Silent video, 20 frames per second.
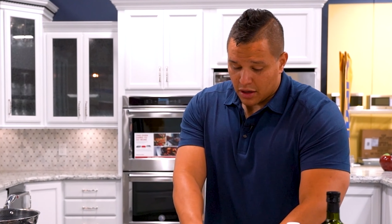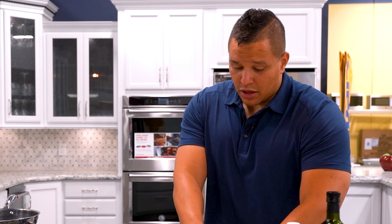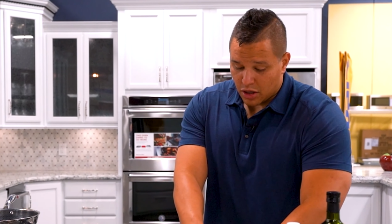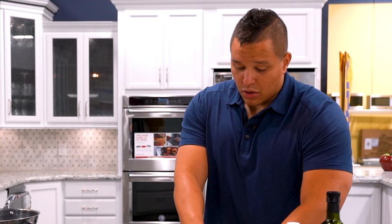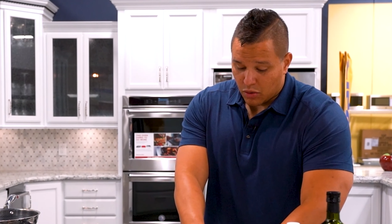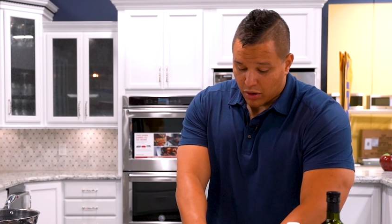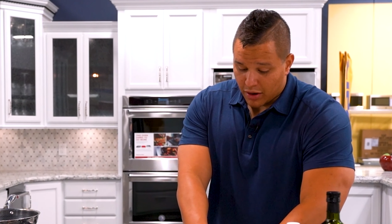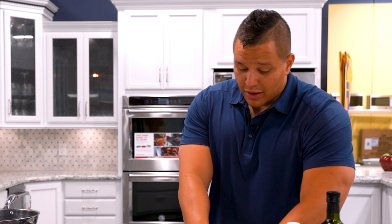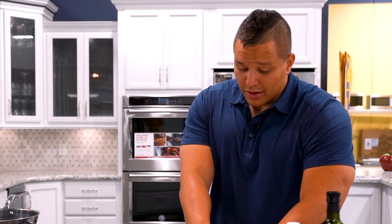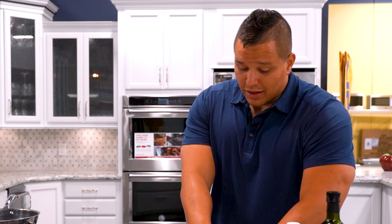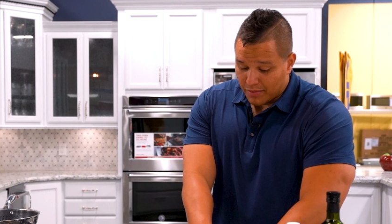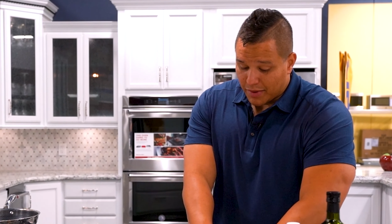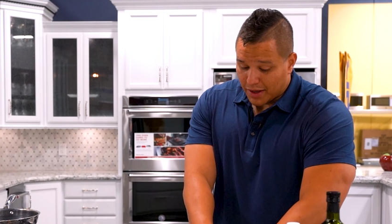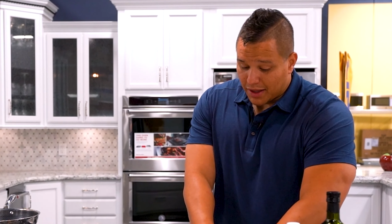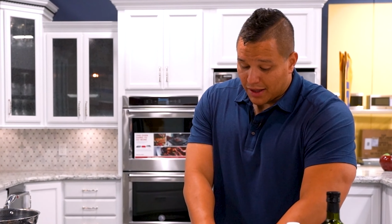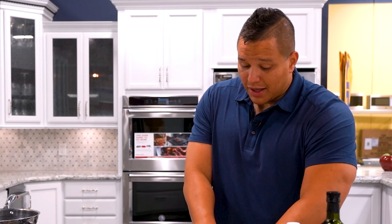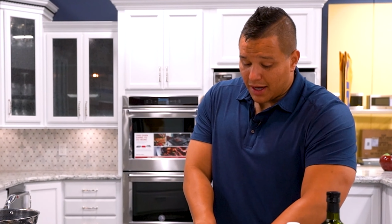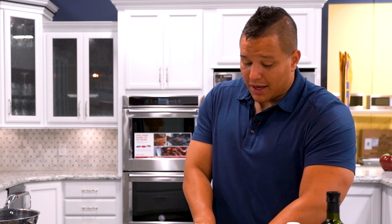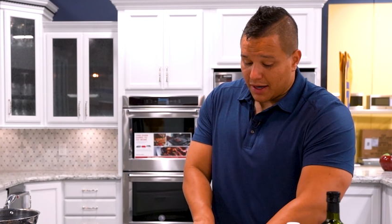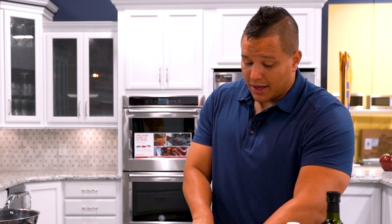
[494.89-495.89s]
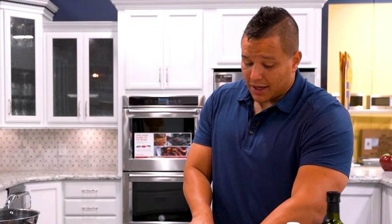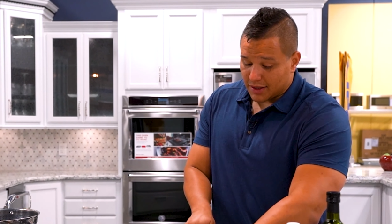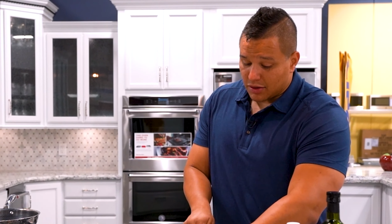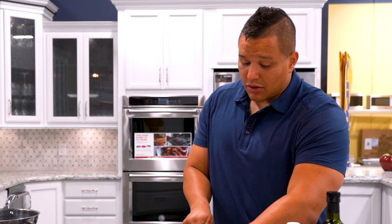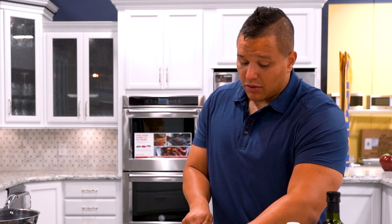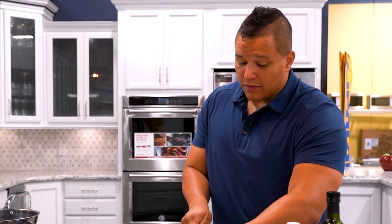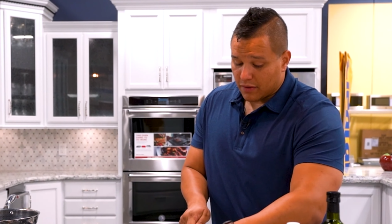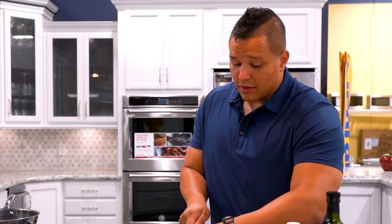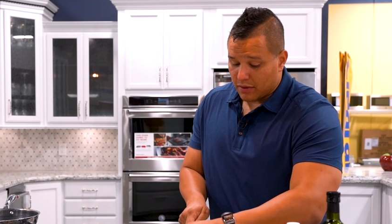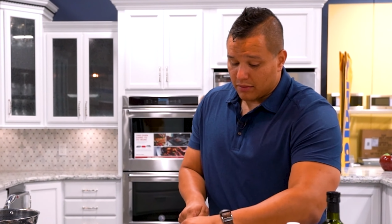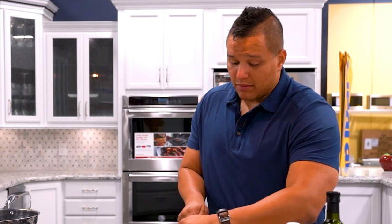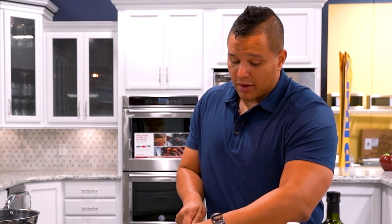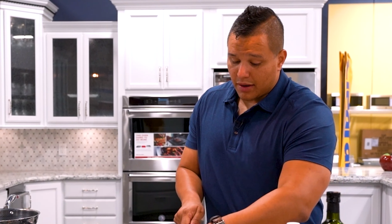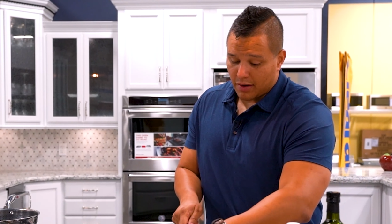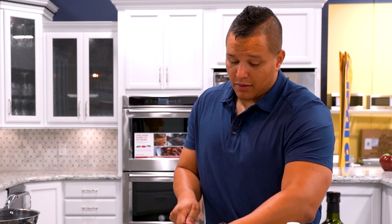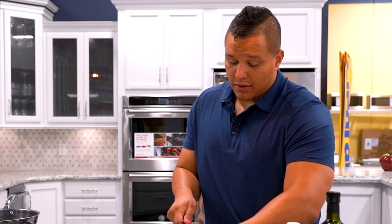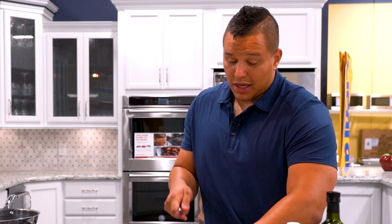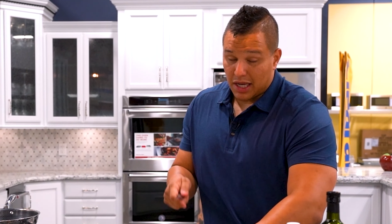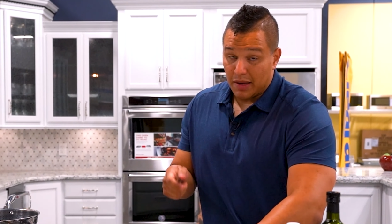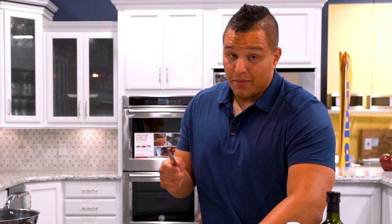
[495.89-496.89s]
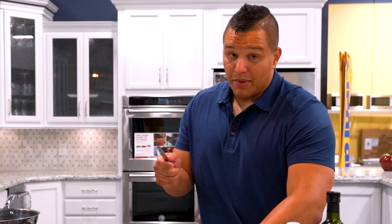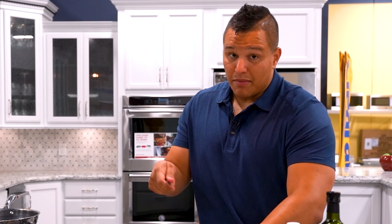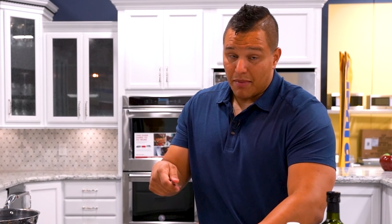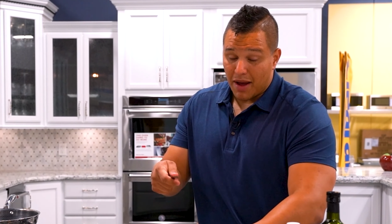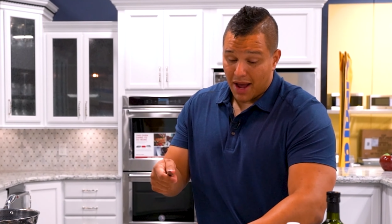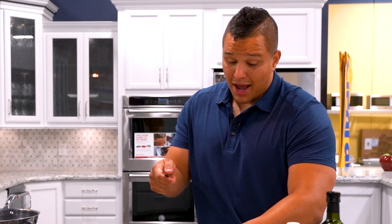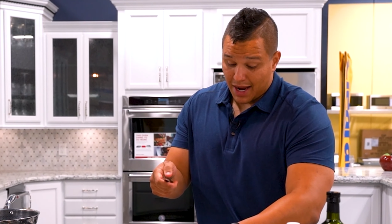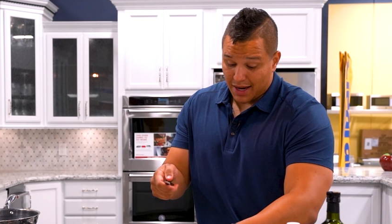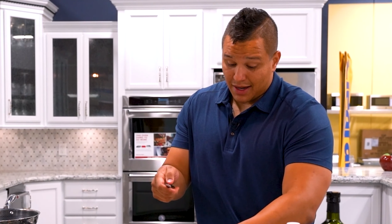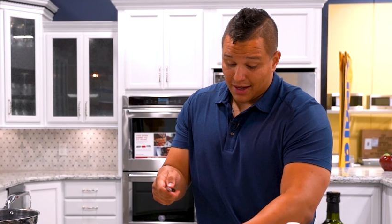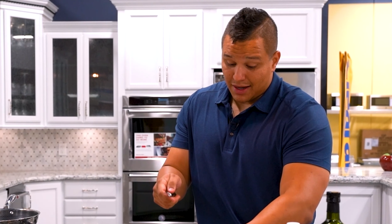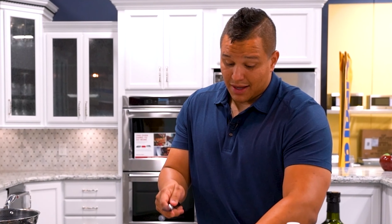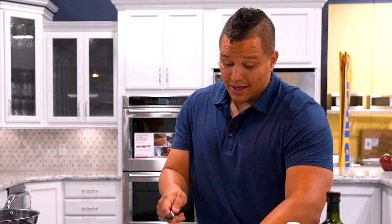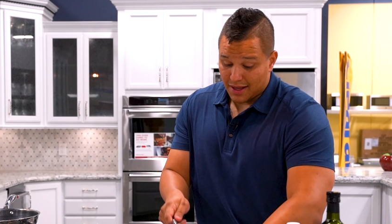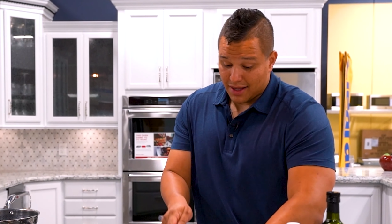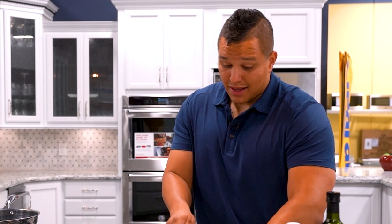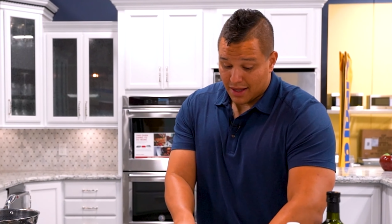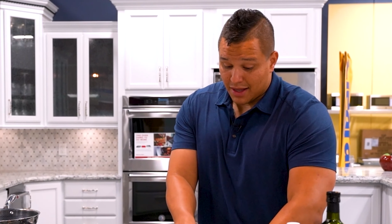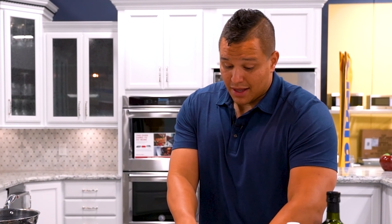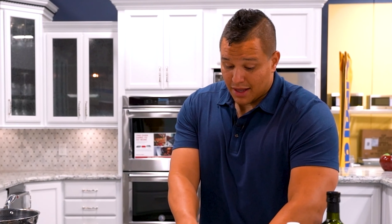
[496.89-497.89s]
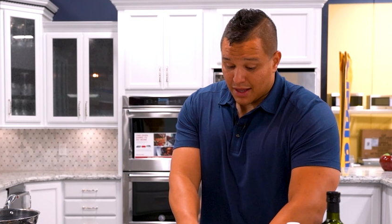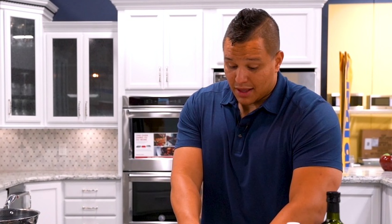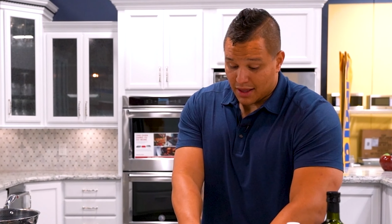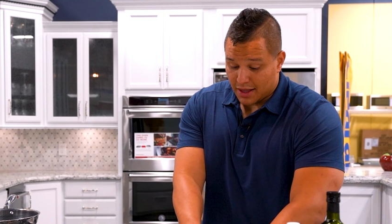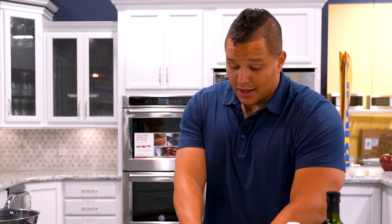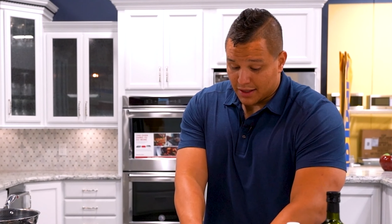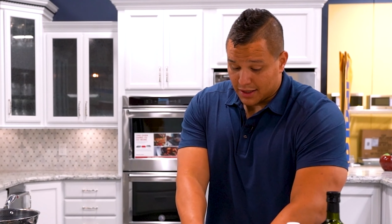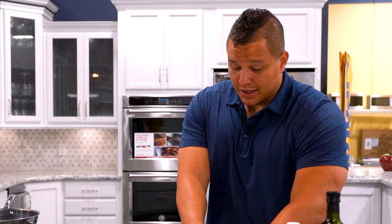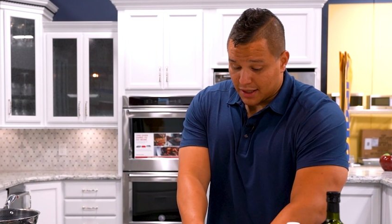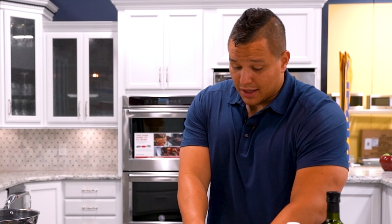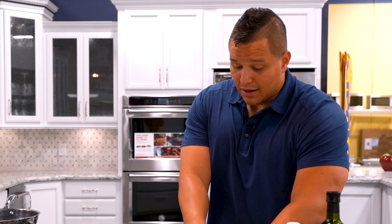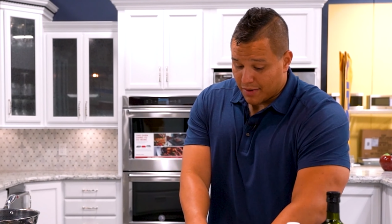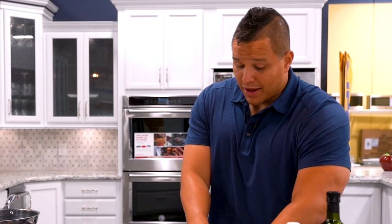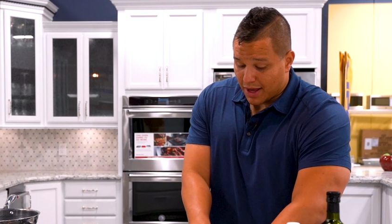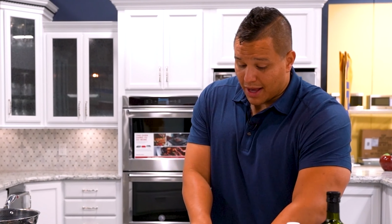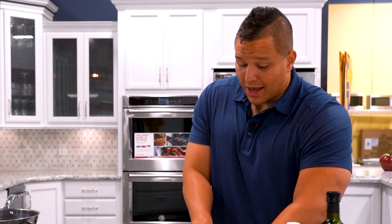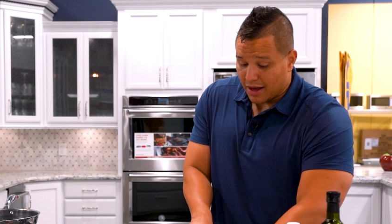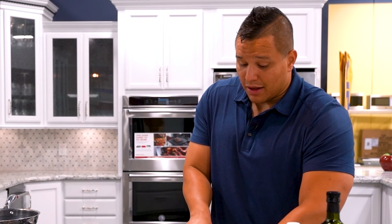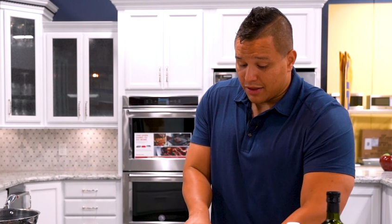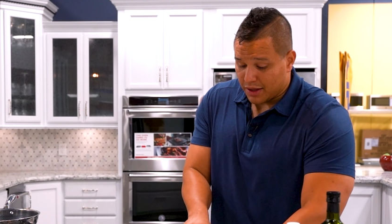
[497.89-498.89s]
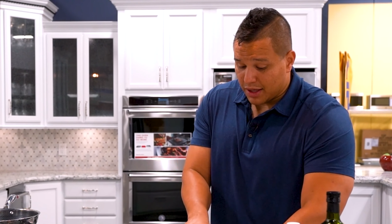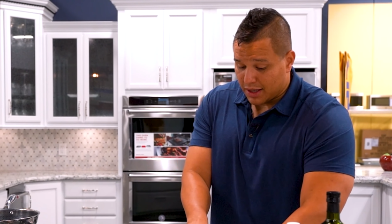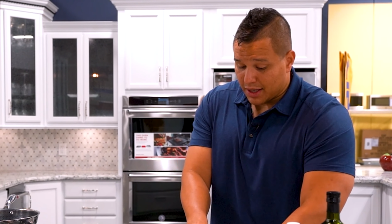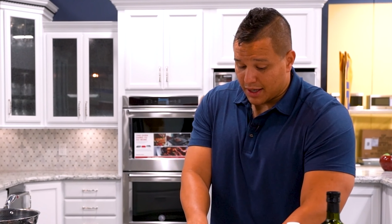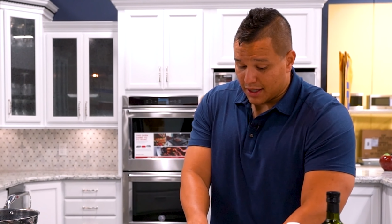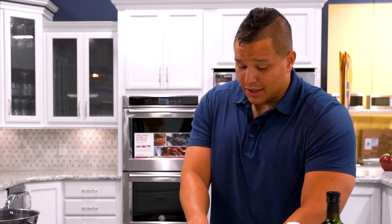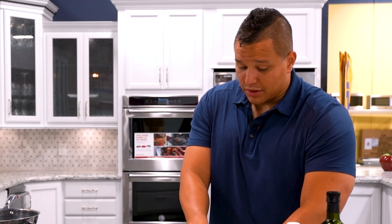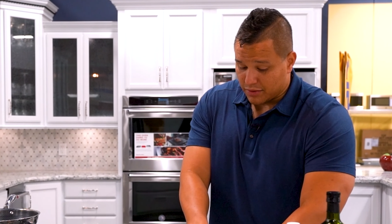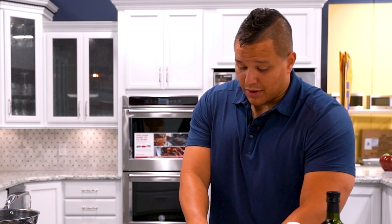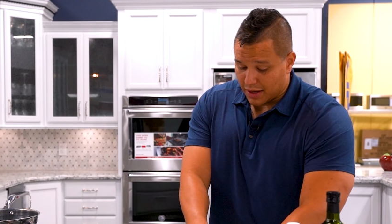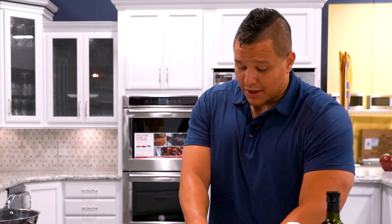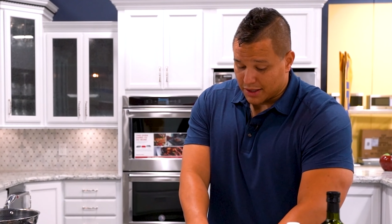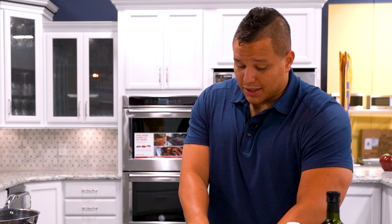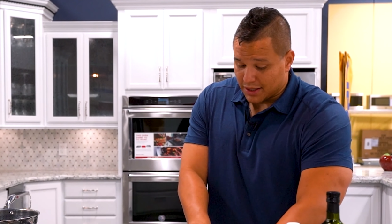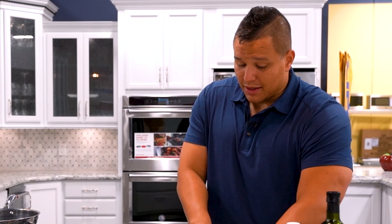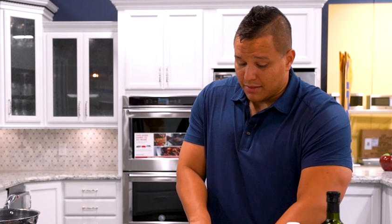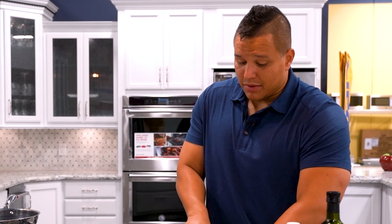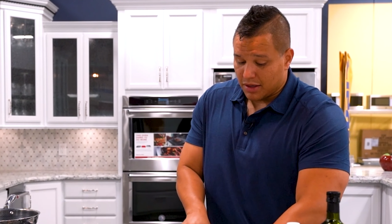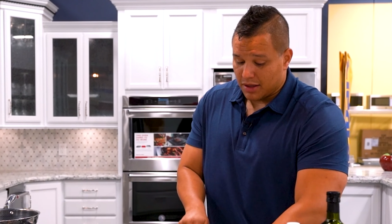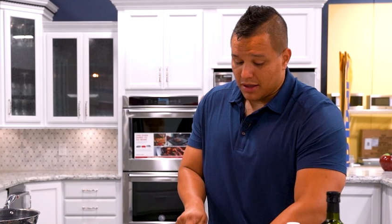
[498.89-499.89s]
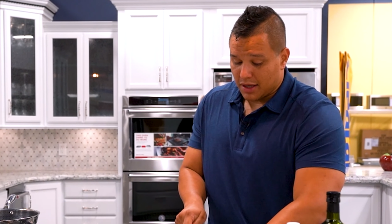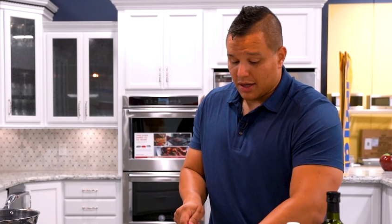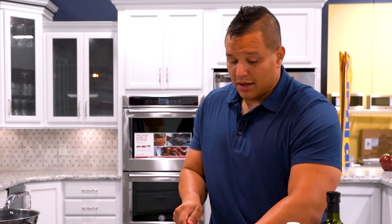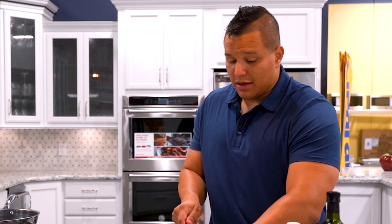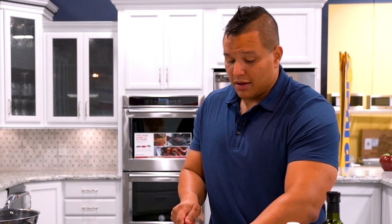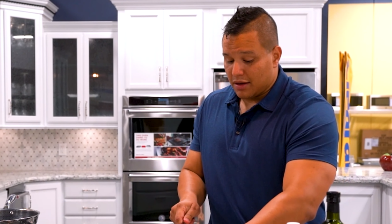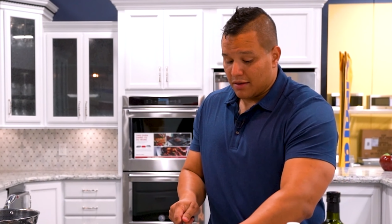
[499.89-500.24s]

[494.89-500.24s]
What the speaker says: You want it to be lean because keep in mind, this is gonna be a healthy dish, right? It's something that